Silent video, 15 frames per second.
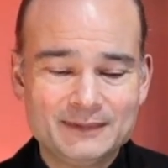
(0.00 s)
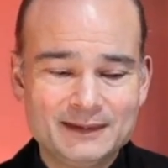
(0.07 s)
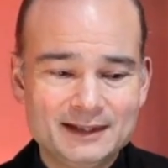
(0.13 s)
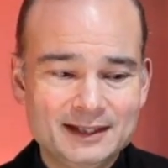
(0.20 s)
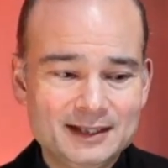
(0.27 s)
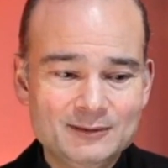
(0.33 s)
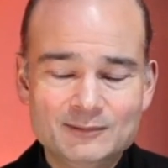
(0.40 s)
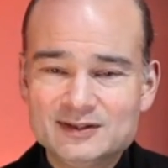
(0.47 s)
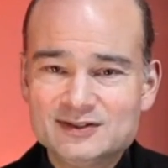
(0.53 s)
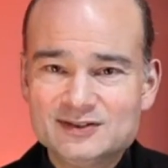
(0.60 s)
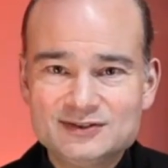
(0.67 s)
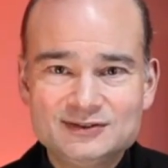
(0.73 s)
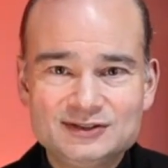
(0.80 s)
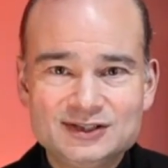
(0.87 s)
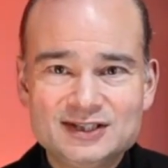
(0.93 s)
He wants
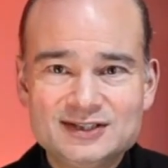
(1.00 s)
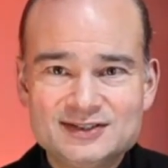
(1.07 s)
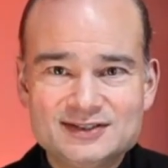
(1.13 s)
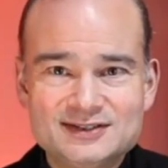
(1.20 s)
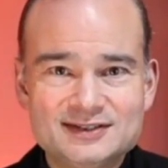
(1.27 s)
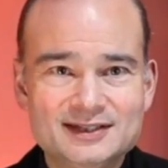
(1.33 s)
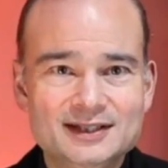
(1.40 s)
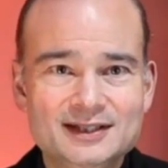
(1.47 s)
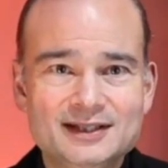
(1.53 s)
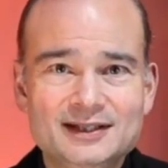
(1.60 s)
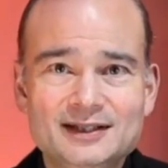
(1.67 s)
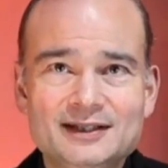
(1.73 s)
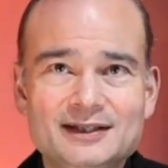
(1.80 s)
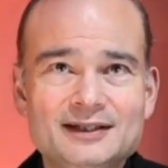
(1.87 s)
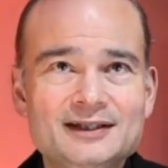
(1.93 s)
to just
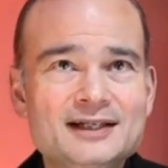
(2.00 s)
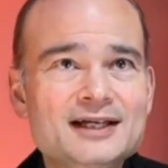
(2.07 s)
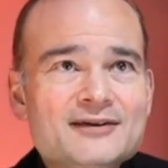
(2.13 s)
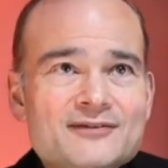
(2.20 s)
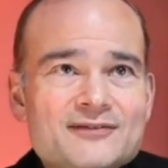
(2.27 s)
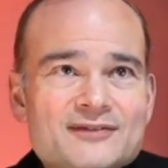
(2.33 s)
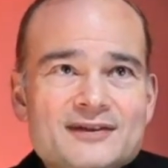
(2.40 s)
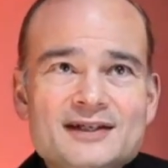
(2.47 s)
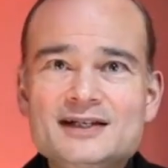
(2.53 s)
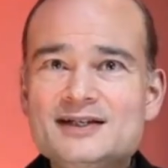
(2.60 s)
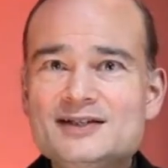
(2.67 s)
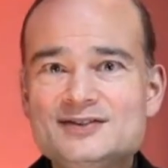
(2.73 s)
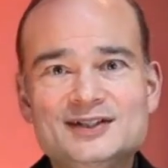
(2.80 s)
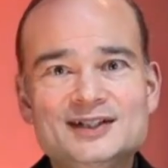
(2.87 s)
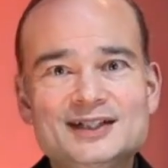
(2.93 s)
live the
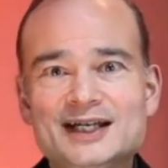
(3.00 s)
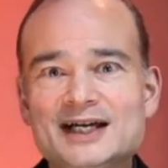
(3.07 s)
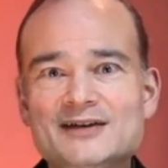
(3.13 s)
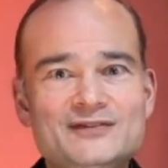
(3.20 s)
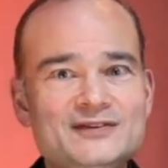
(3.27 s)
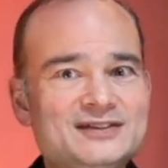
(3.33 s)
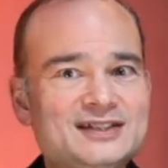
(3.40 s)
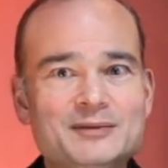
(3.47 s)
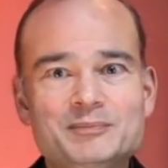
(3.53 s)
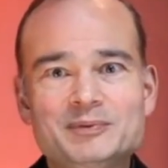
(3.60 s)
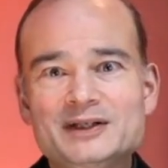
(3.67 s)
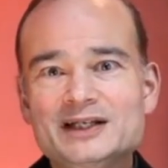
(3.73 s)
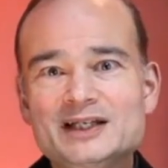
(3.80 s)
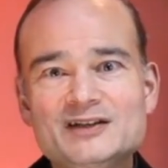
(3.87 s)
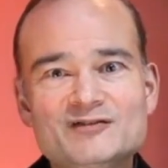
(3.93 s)
easy life. He's got
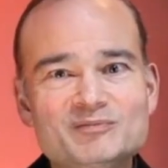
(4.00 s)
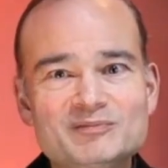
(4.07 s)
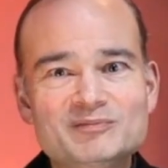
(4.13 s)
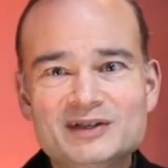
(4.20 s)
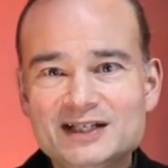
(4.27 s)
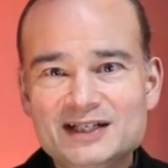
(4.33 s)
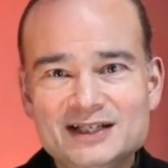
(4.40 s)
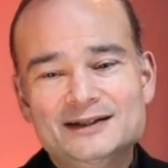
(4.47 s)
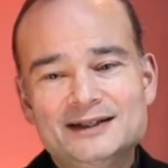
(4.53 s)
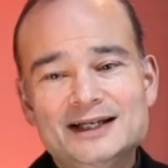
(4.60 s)
plenty of money.